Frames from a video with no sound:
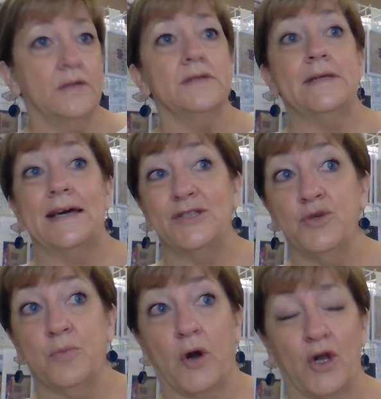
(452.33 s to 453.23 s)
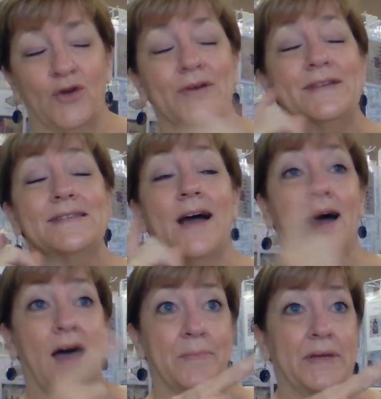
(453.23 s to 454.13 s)
Tattoo parlor is
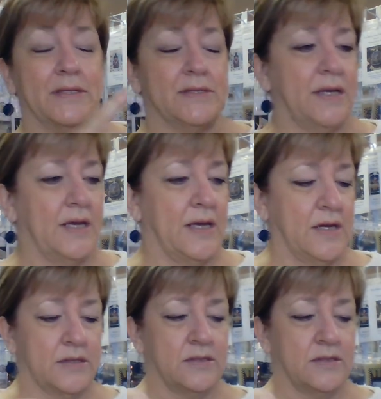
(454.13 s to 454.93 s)
hopping today.